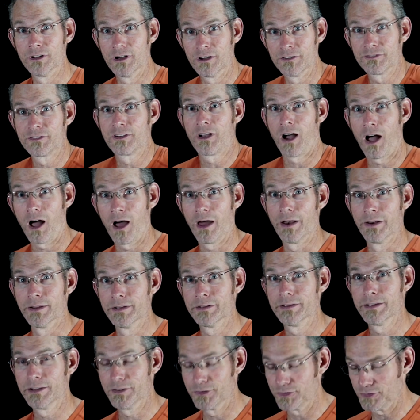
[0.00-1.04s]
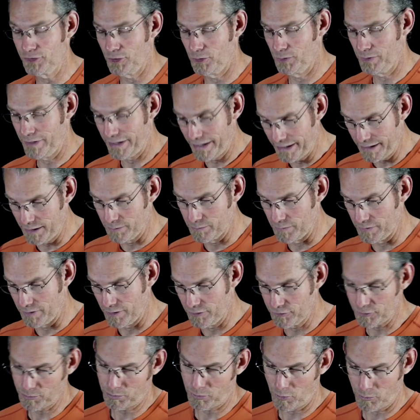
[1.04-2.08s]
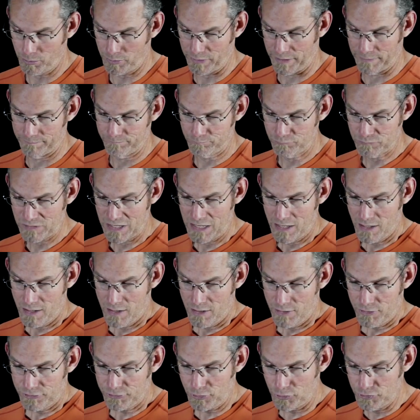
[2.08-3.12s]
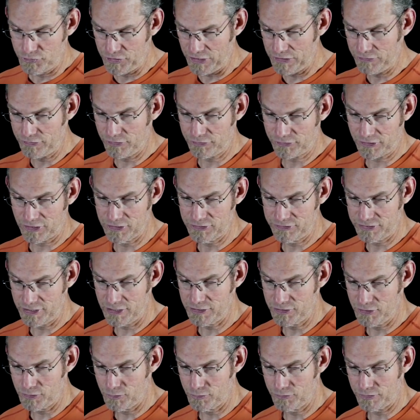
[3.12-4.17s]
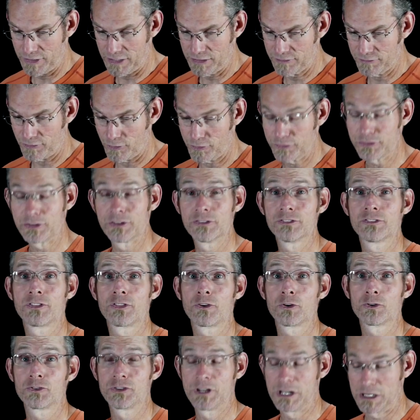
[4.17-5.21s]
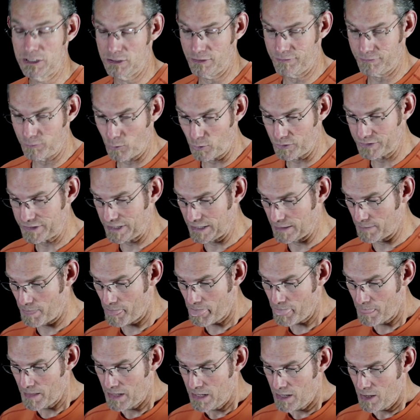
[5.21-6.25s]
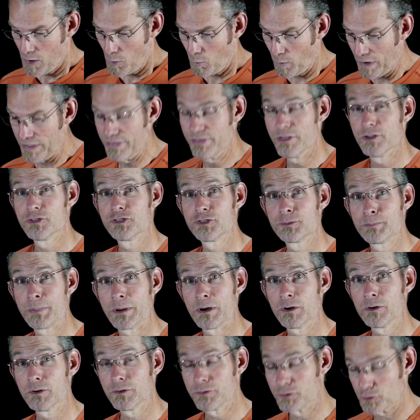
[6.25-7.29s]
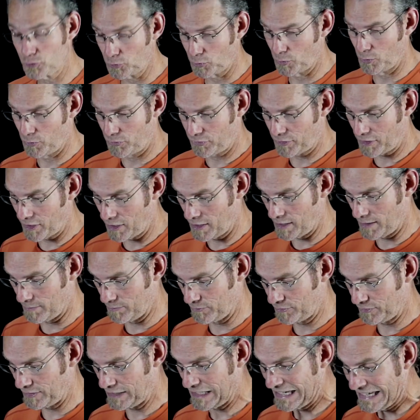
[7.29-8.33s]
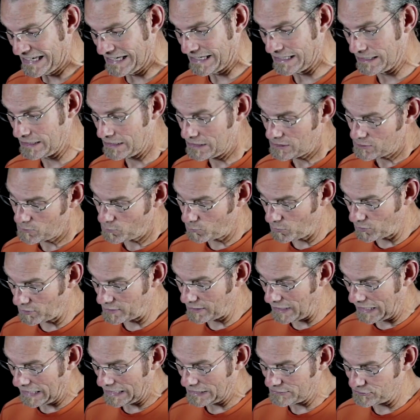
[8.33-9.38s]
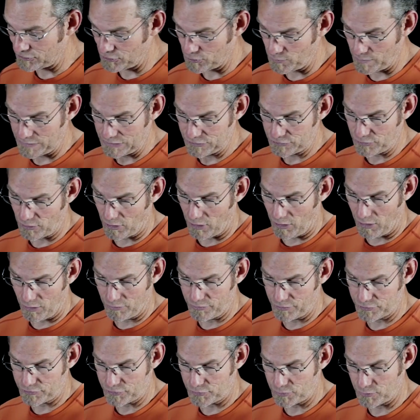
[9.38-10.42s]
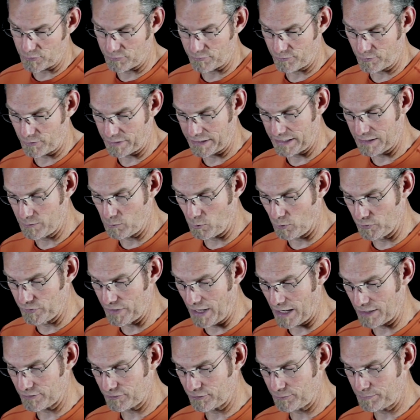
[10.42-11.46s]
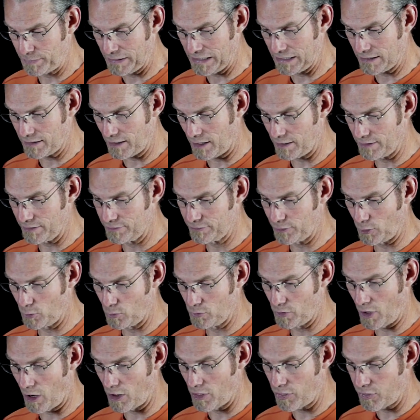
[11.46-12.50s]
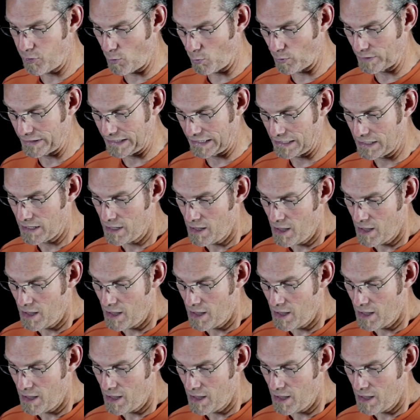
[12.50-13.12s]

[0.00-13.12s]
of God. And so him is appropriate. So Jesus continues in verses 13 to 14. "When the Spirit of truth comes, he will guide you into all the truth, for he will not speak on his own authority.